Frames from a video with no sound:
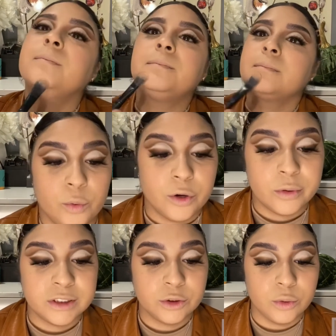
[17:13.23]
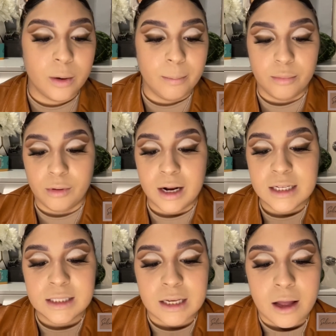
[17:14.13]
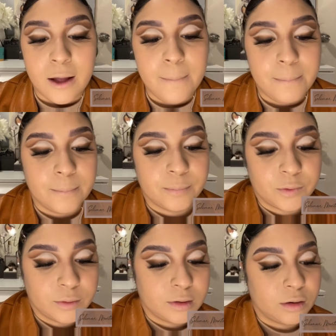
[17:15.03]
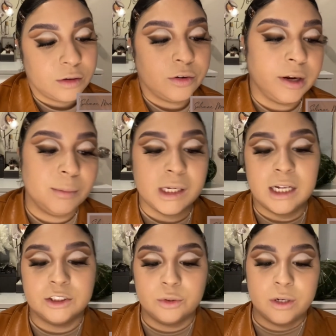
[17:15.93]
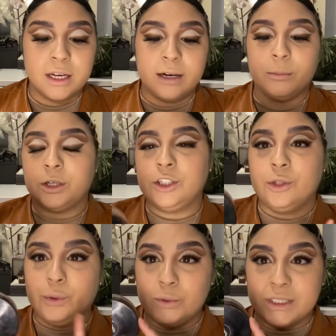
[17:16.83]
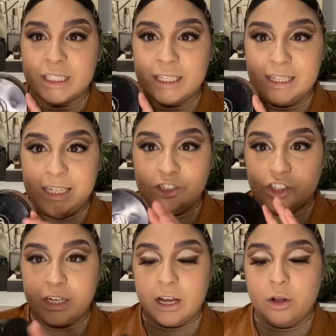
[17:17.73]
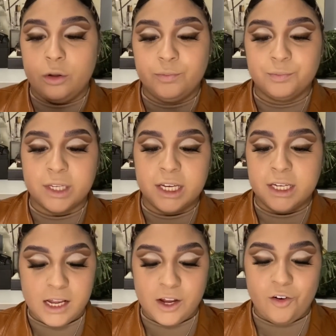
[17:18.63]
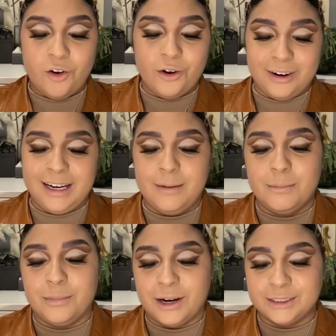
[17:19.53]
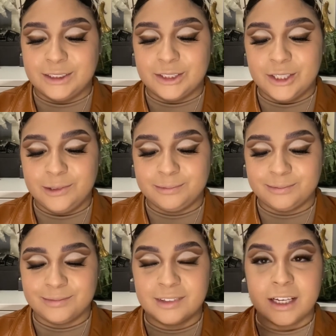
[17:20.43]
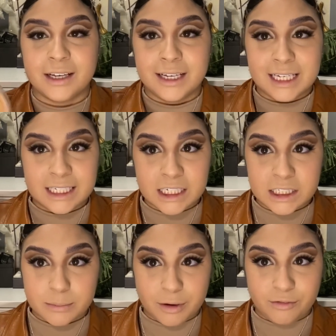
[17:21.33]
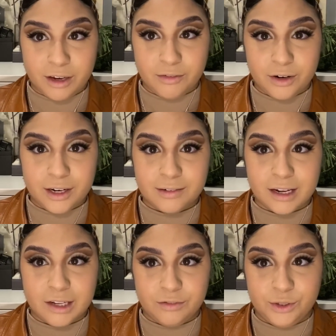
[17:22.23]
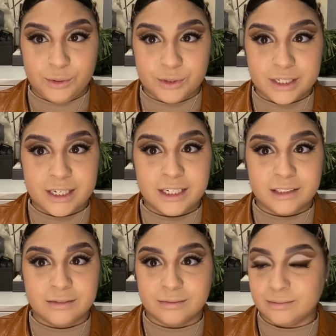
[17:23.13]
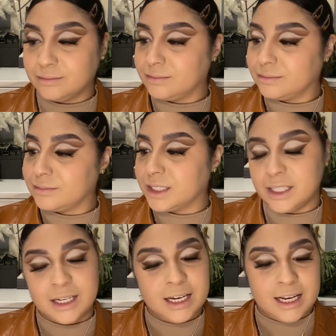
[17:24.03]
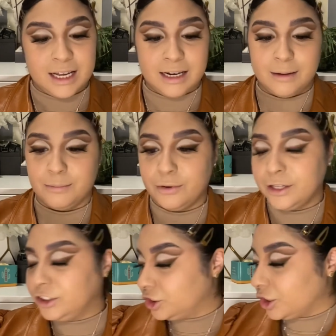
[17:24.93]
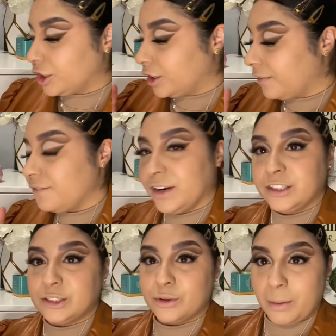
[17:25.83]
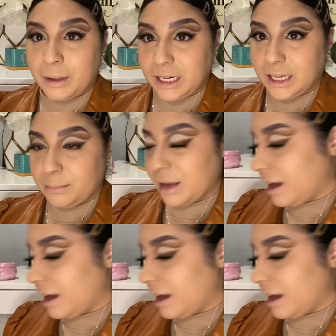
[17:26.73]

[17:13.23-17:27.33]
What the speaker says: We're going to bronze up the cream contour, and I'm gonna use the Chanel cream bronzer. It's my favorite. I've used it, and I'm pretty sure very soon I'm gonna hit pan.